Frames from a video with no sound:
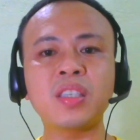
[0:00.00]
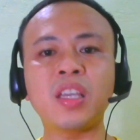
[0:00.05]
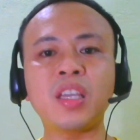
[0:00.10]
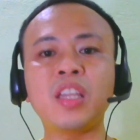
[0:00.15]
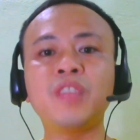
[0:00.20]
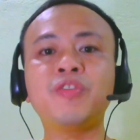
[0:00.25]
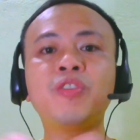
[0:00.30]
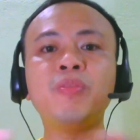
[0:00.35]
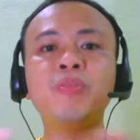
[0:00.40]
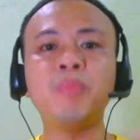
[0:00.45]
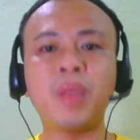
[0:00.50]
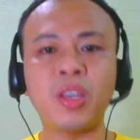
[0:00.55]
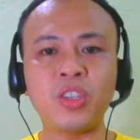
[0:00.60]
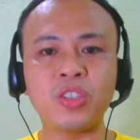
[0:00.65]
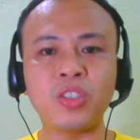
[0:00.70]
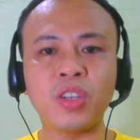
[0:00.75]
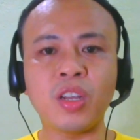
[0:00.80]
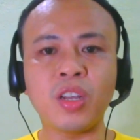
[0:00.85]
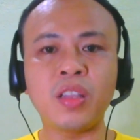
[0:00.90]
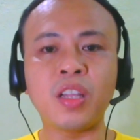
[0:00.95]

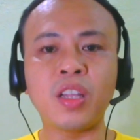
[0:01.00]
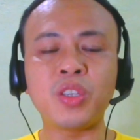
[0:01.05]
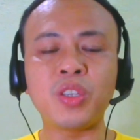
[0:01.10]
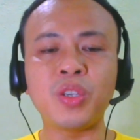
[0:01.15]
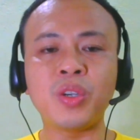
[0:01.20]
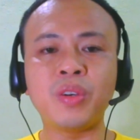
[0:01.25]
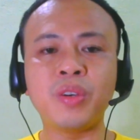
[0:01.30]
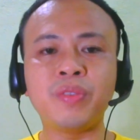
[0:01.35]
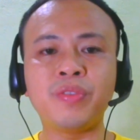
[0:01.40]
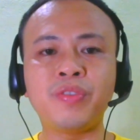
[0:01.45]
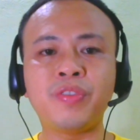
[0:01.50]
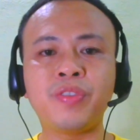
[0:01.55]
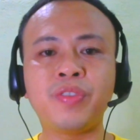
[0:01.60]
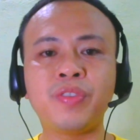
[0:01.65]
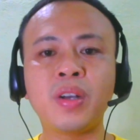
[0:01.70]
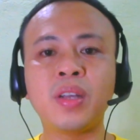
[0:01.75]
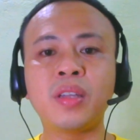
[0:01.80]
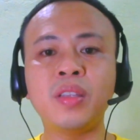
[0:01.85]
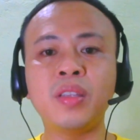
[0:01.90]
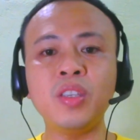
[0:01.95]
information that you've
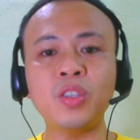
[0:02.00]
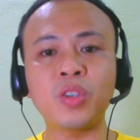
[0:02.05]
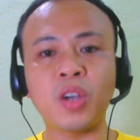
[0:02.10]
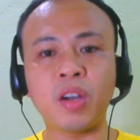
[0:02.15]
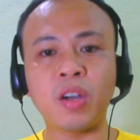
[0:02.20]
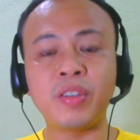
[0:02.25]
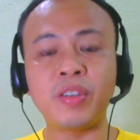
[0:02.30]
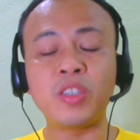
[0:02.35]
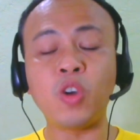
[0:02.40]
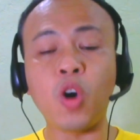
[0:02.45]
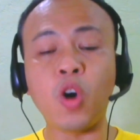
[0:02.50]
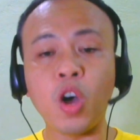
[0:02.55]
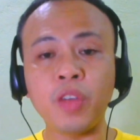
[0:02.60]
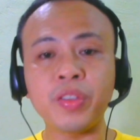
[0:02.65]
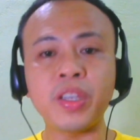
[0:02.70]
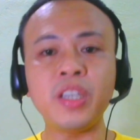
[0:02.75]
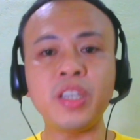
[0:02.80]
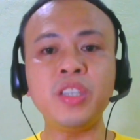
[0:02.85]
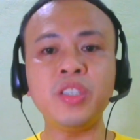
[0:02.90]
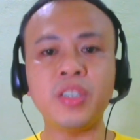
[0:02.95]
discovered on
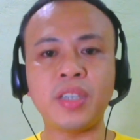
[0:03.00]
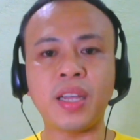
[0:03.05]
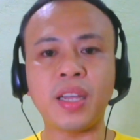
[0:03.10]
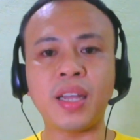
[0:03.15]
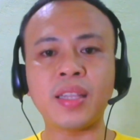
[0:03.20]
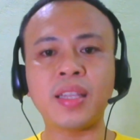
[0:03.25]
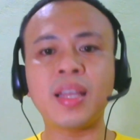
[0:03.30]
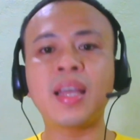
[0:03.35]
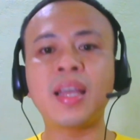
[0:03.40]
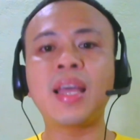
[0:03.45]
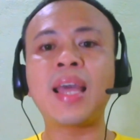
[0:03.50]
the internet